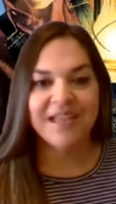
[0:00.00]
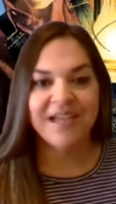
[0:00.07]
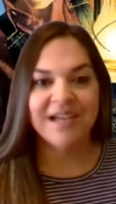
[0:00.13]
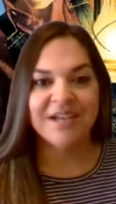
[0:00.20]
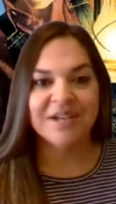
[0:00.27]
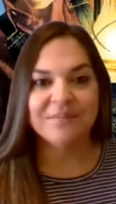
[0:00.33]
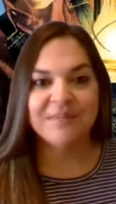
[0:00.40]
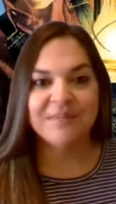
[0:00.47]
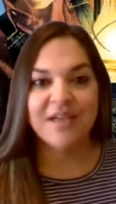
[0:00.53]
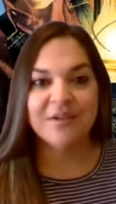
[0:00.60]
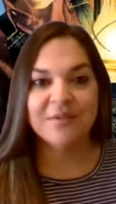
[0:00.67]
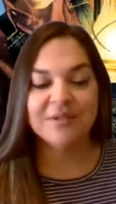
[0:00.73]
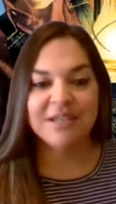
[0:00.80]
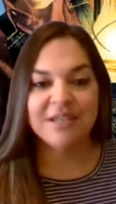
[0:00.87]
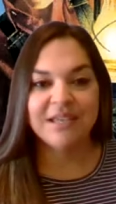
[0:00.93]
Not
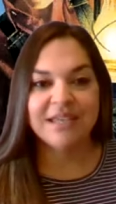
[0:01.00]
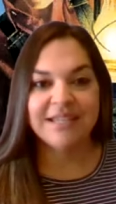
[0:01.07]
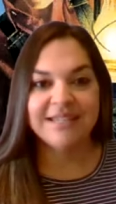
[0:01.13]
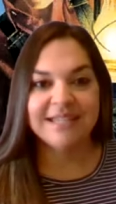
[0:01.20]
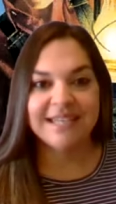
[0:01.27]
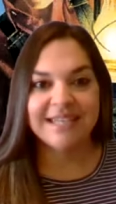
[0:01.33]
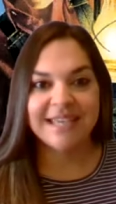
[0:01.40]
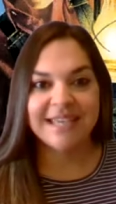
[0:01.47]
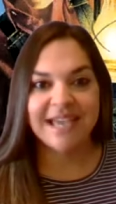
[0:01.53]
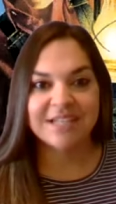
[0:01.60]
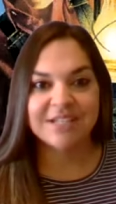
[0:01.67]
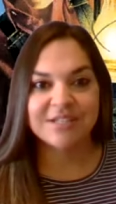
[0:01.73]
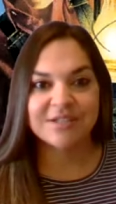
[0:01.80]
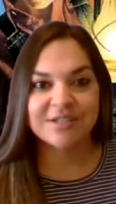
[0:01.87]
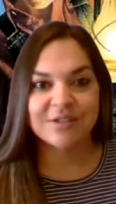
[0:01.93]
only did he catch
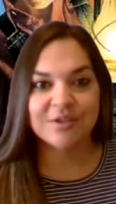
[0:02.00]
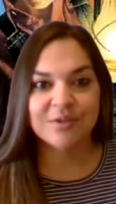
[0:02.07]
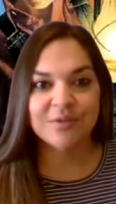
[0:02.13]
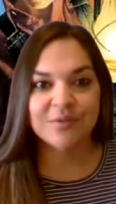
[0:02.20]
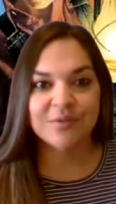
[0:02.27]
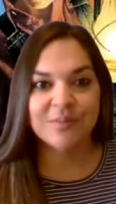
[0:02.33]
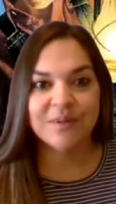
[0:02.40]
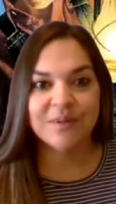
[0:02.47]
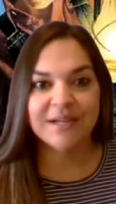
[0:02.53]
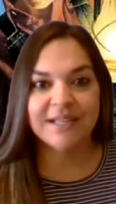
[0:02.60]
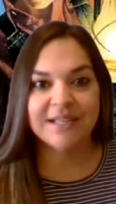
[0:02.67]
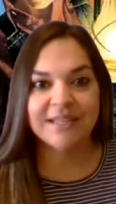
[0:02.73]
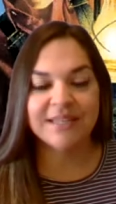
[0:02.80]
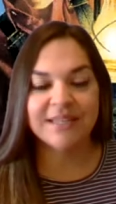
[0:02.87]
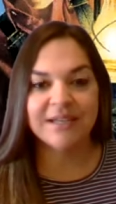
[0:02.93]
his coon,
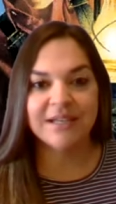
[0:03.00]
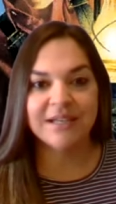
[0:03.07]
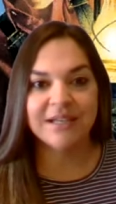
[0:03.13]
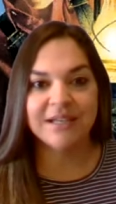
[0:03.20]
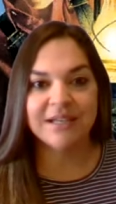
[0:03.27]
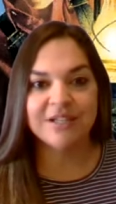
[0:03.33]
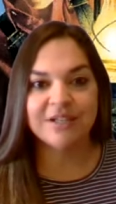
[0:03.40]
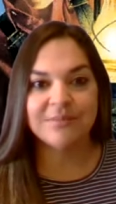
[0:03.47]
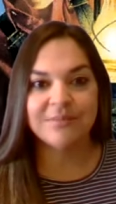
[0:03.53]
but the